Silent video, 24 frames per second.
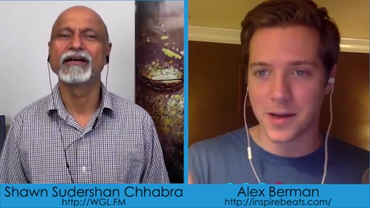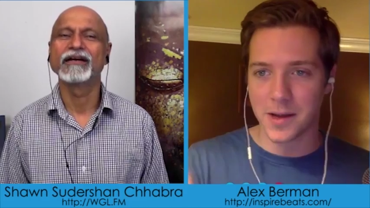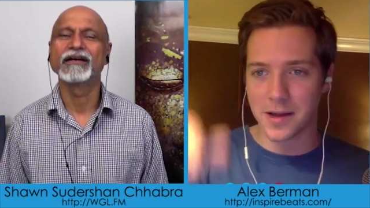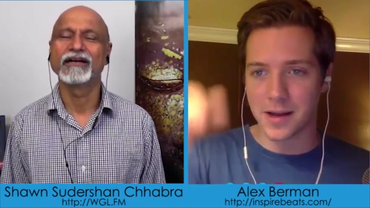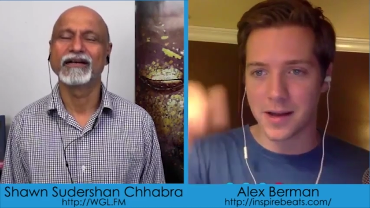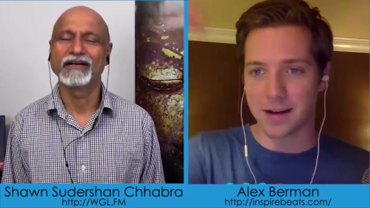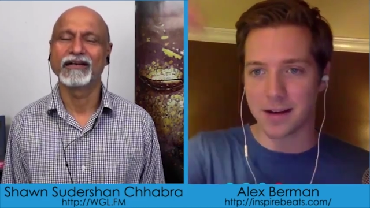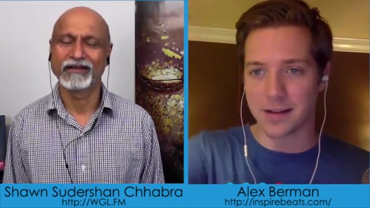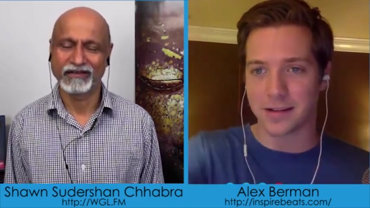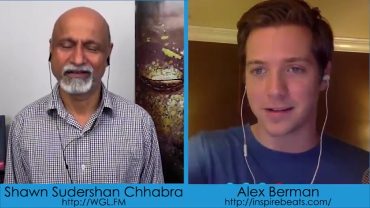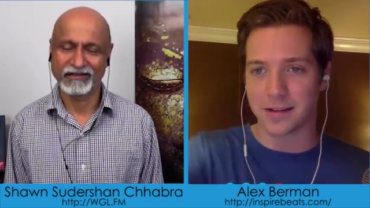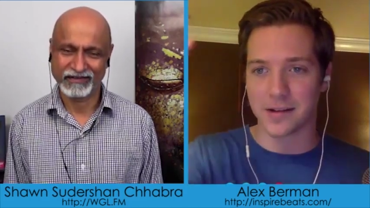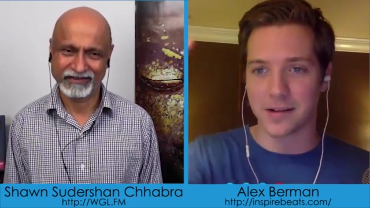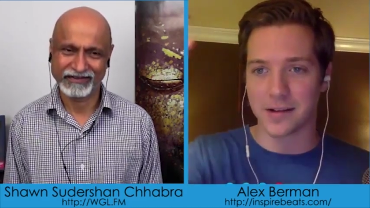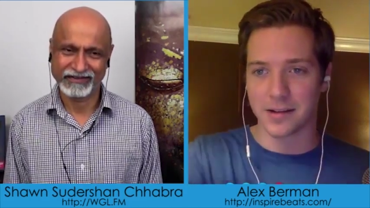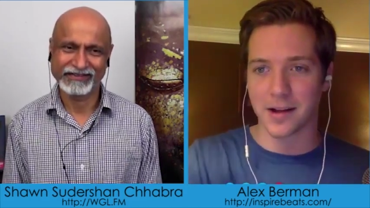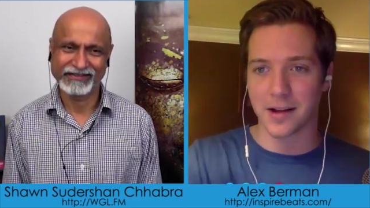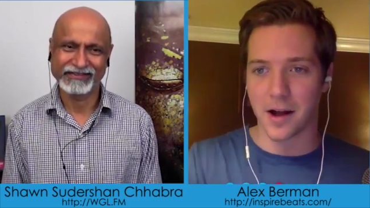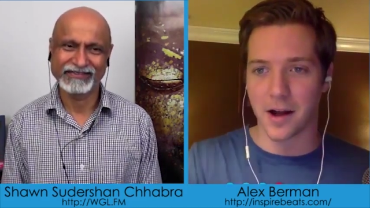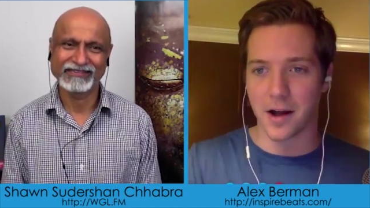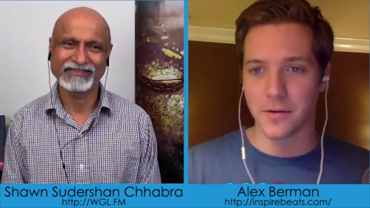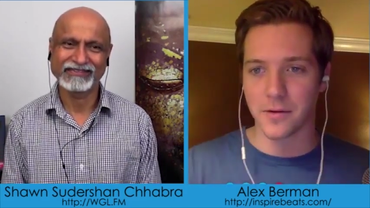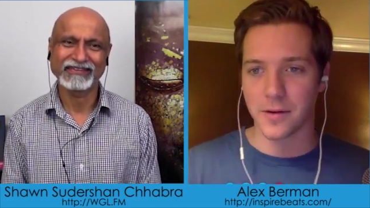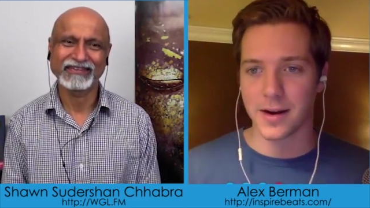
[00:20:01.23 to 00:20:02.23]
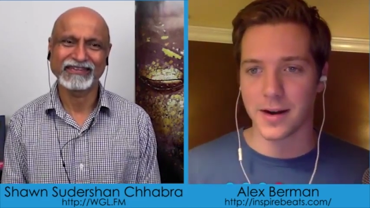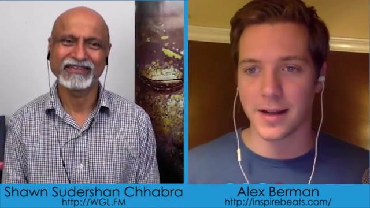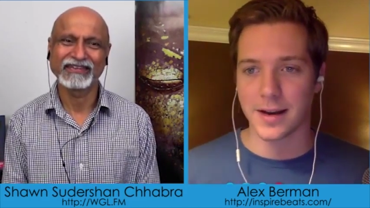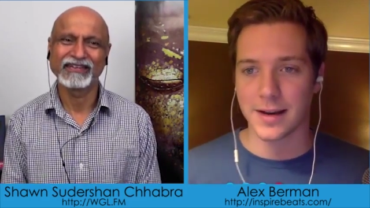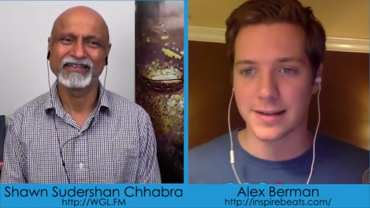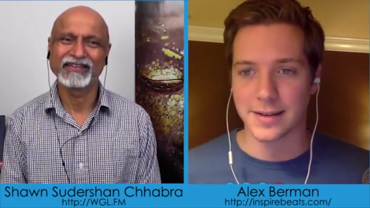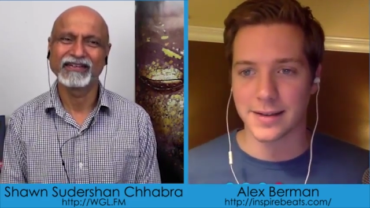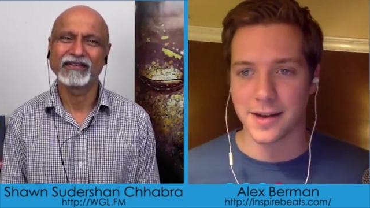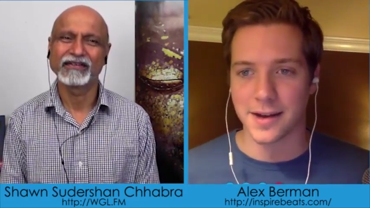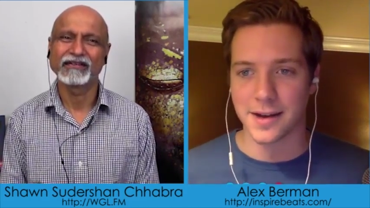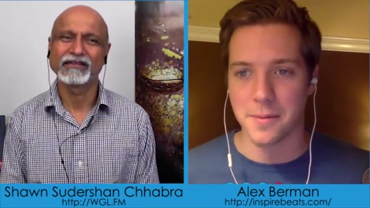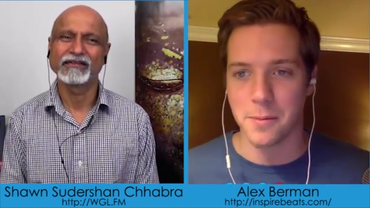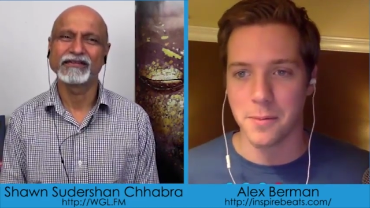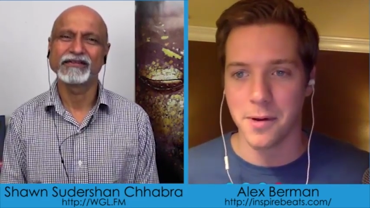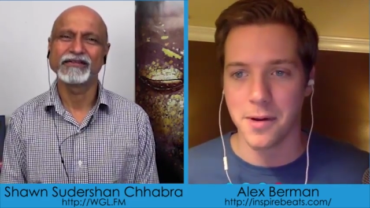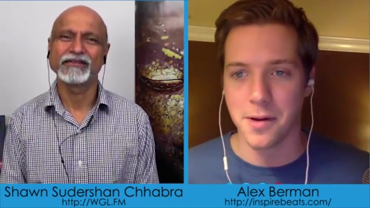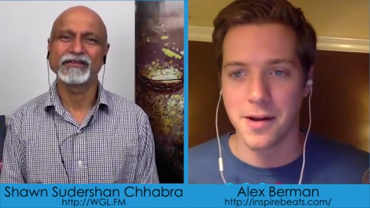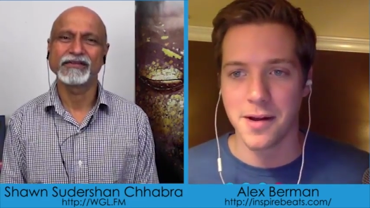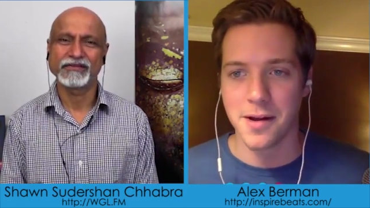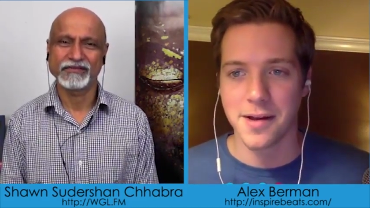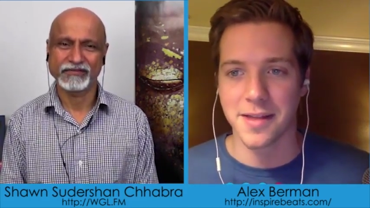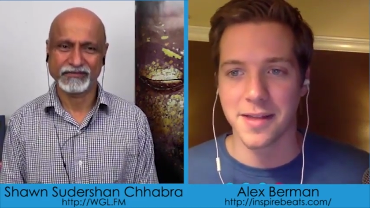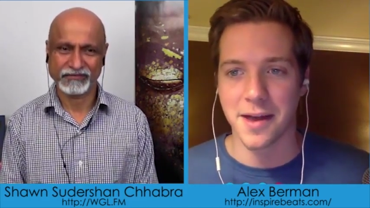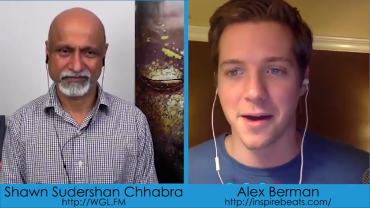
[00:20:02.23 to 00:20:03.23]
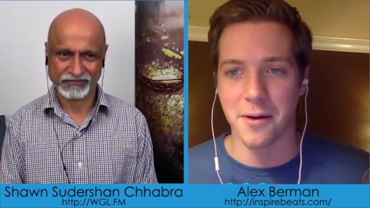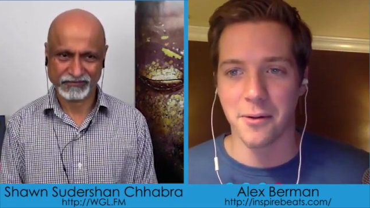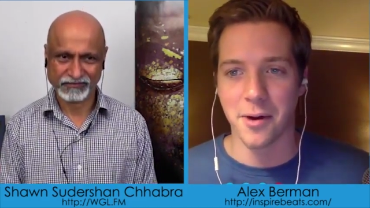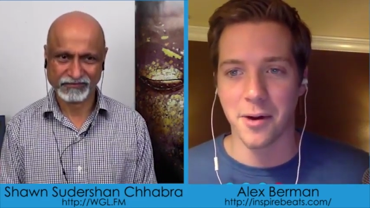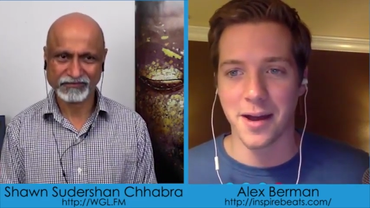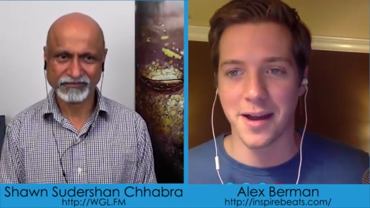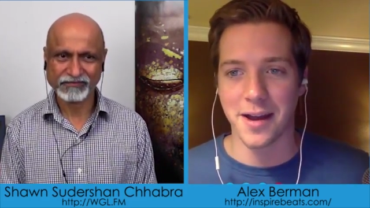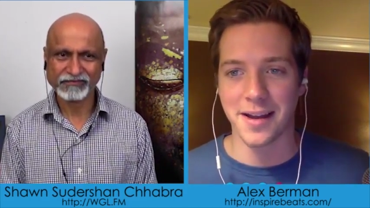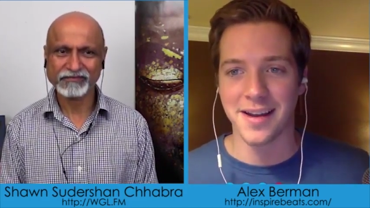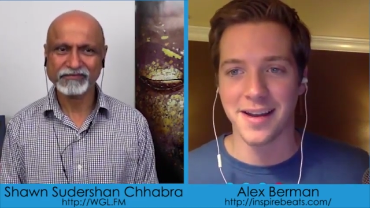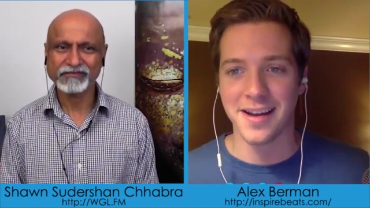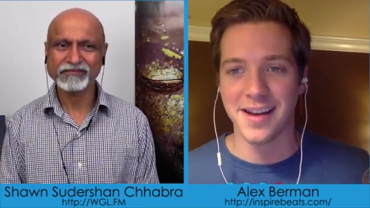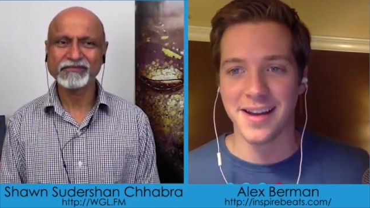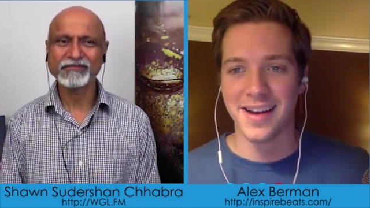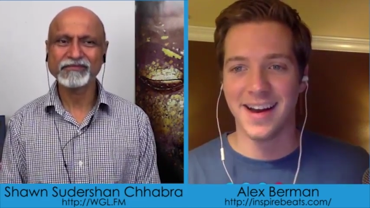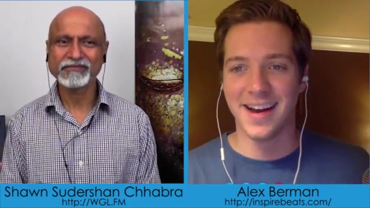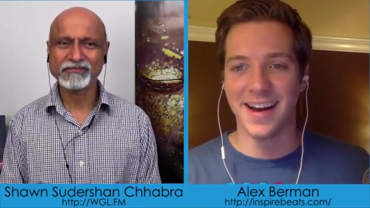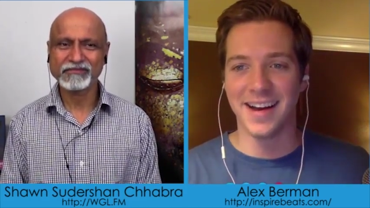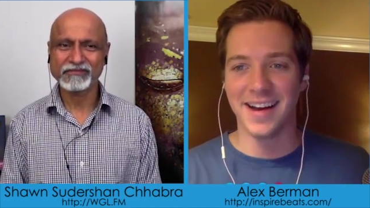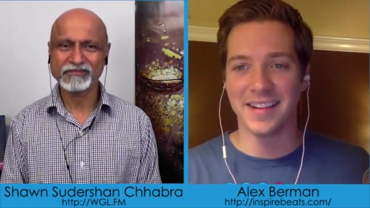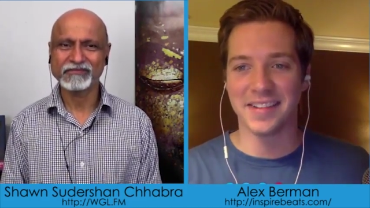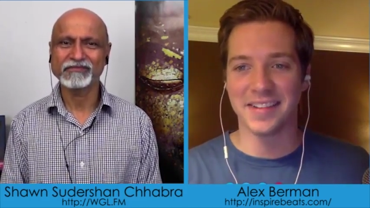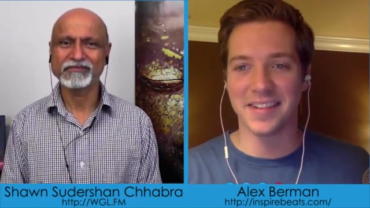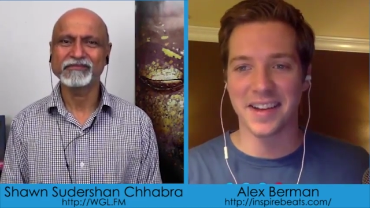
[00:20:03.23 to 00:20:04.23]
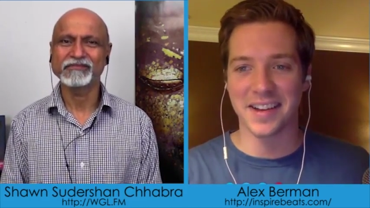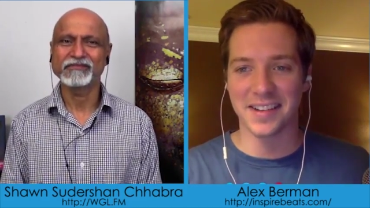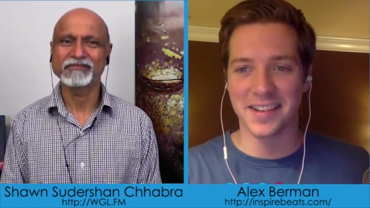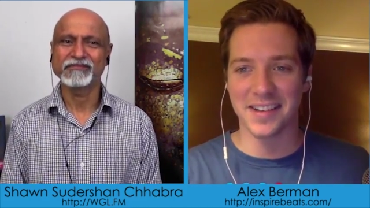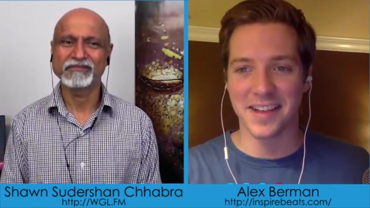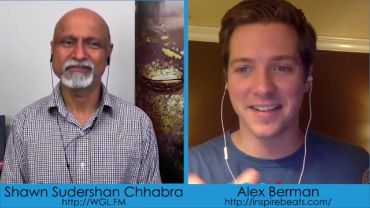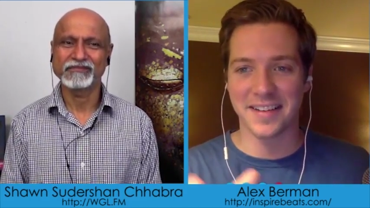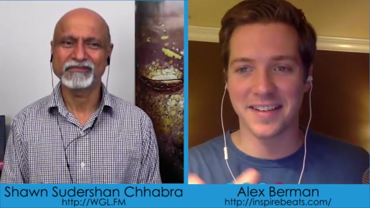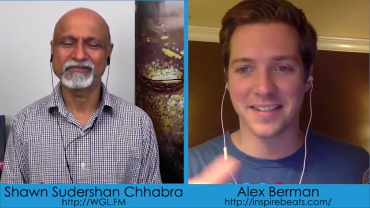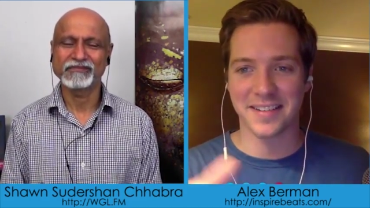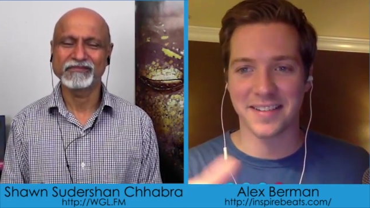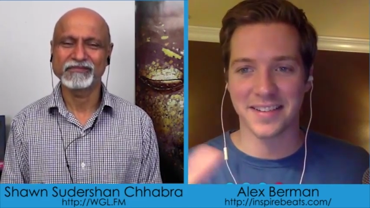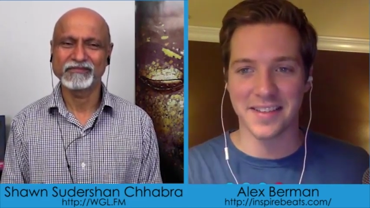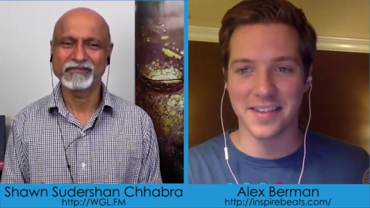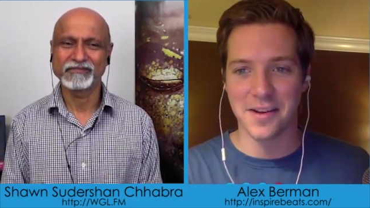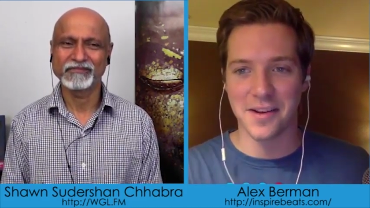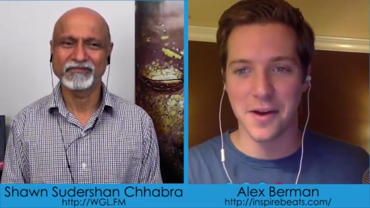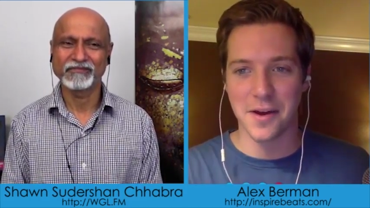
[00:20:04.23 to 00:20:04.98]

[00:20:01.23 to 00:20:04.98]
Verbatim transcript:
Speaker 1: and it sends like 100 at a time. That way, uh, psychologically the